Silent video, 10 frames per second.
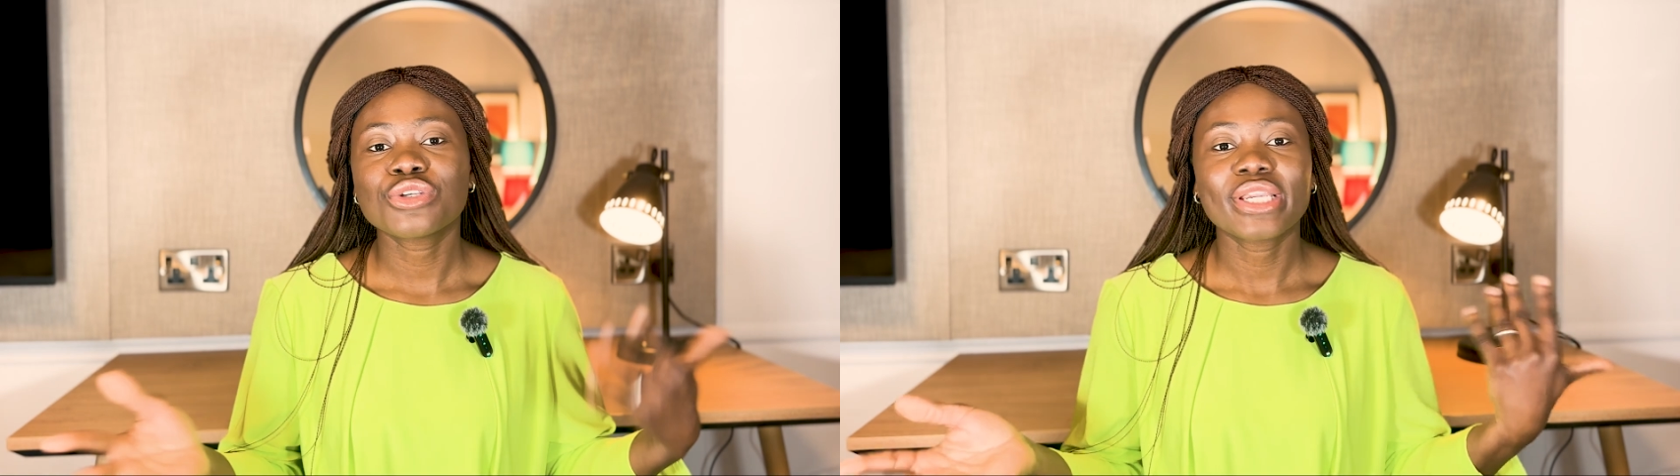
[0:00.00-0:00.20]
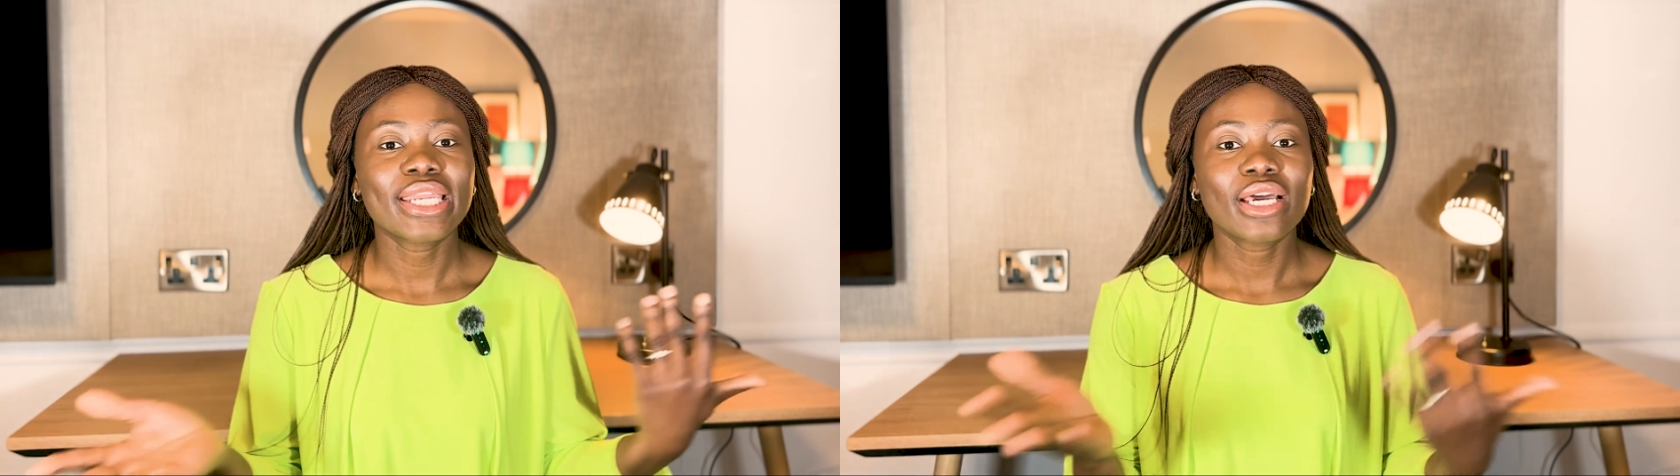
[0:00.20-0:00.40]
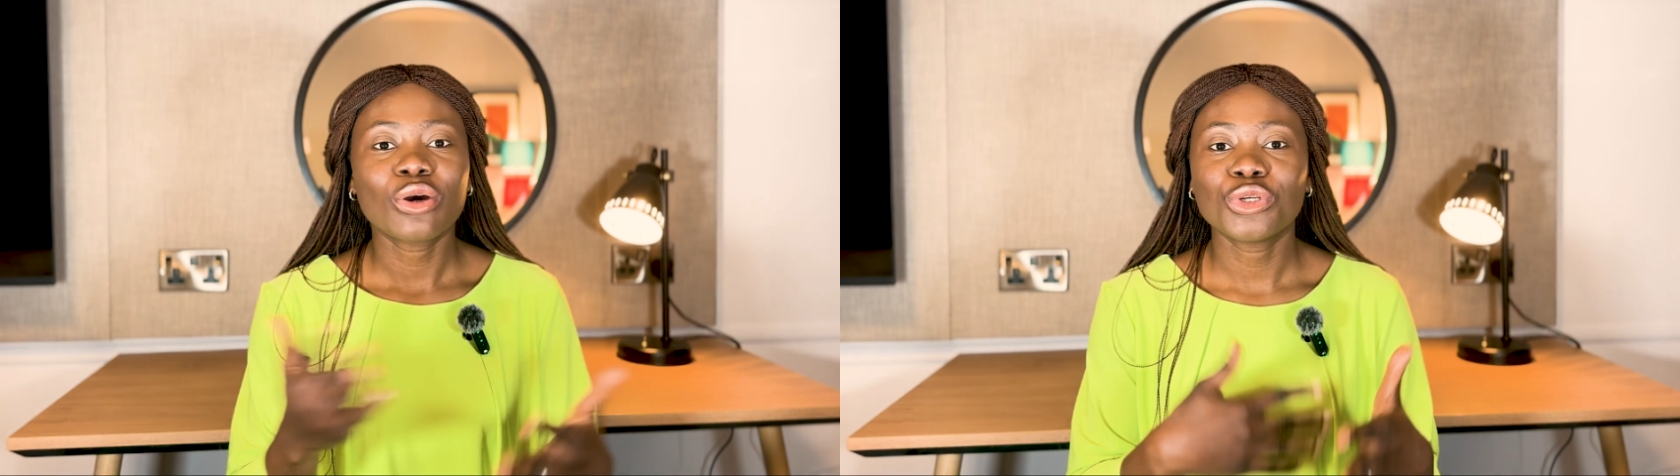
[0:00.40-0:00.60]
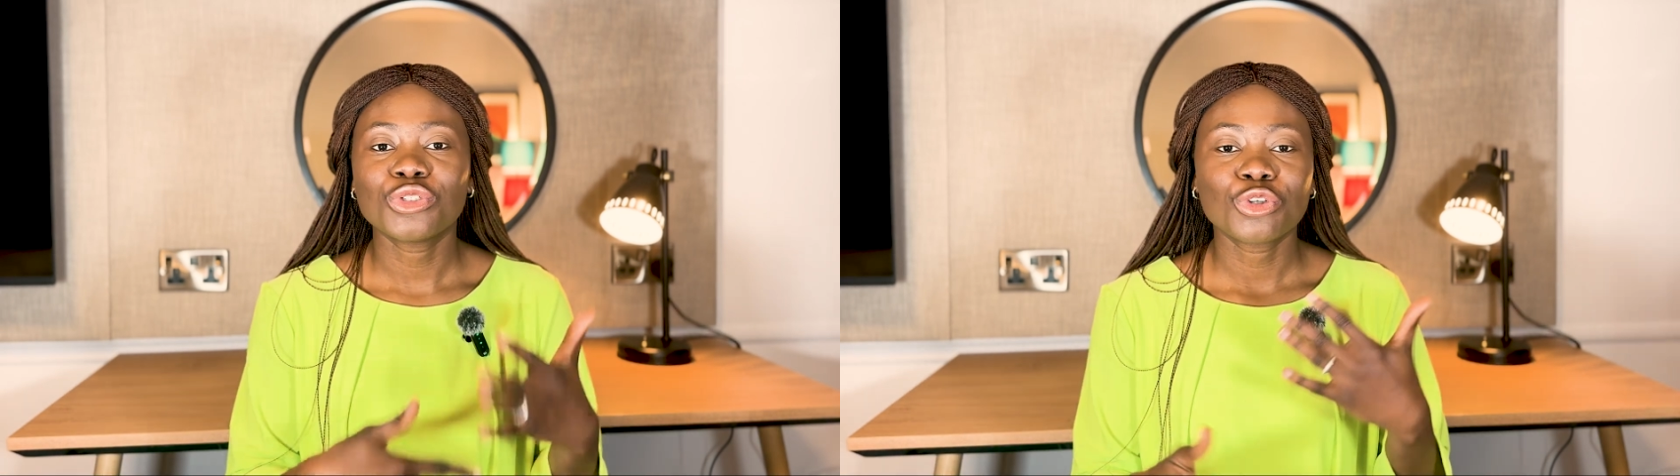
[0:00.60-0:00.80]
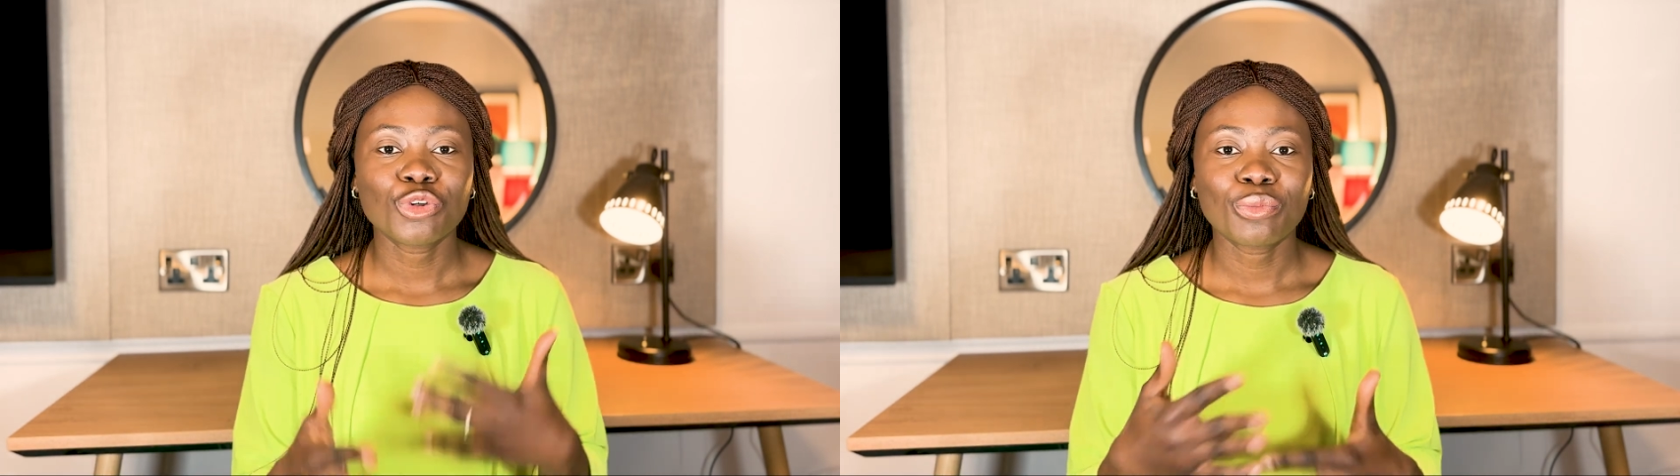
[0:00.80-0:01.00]
to gather all your
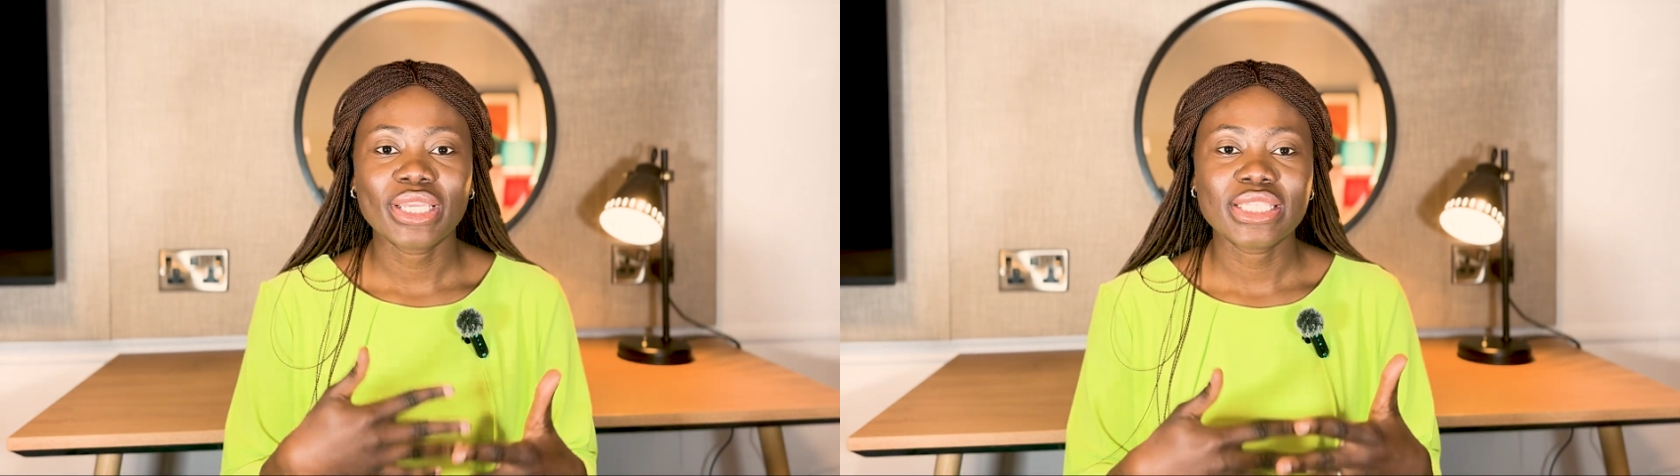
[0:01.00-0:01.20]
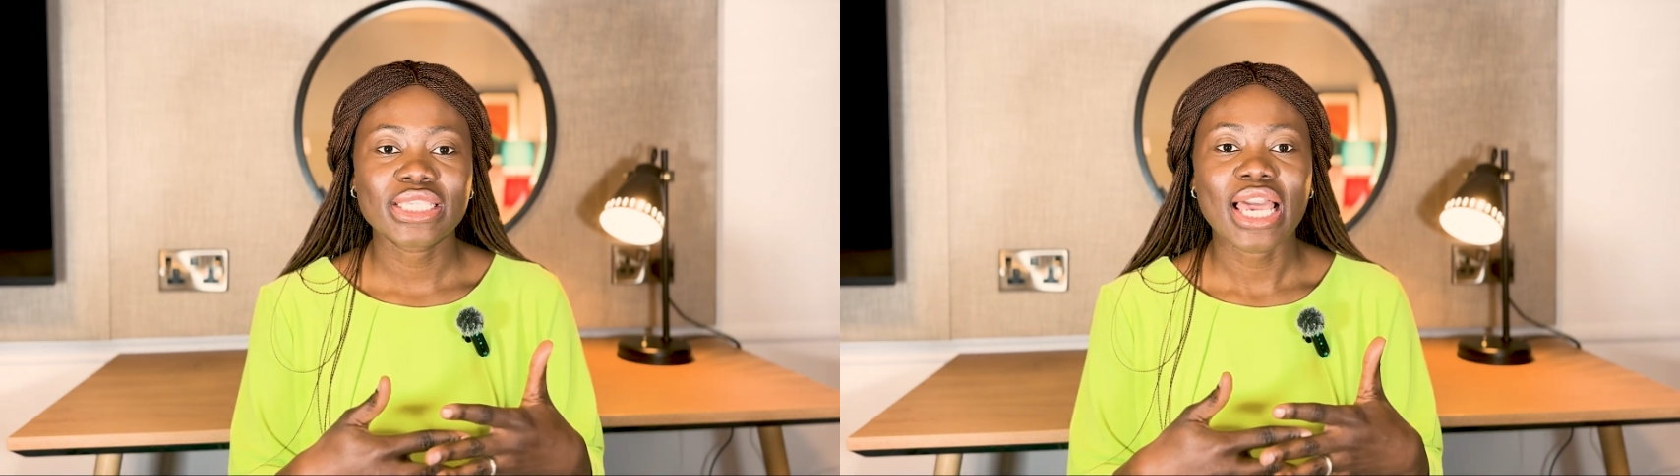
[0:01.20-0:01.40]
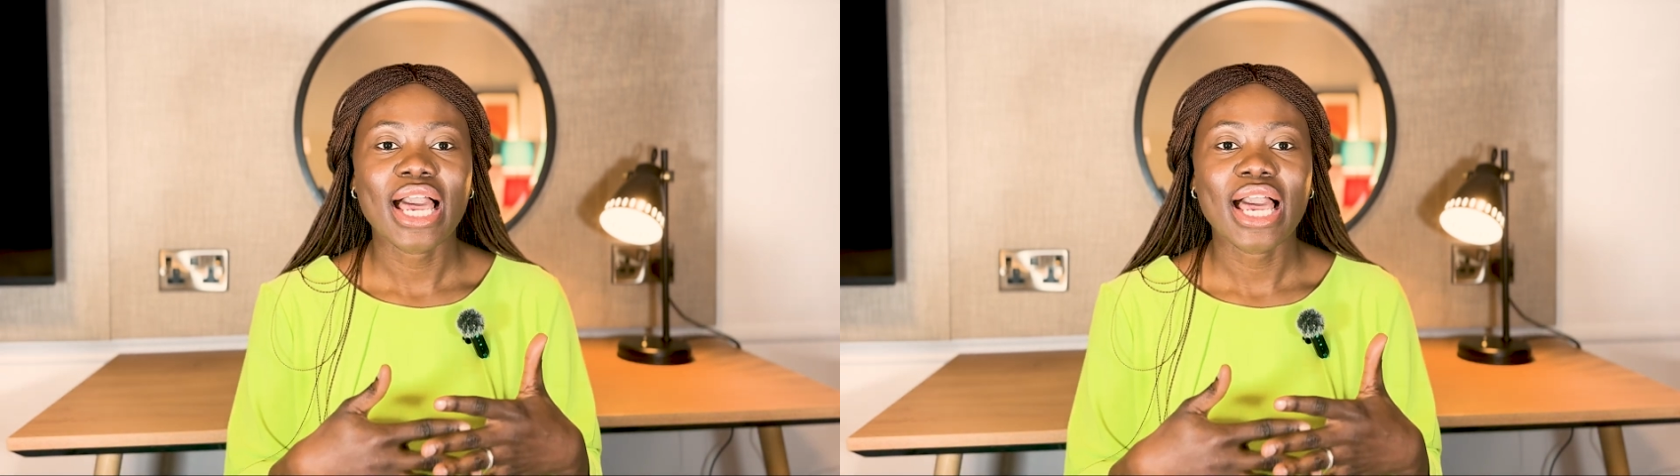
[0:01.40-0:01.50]
documents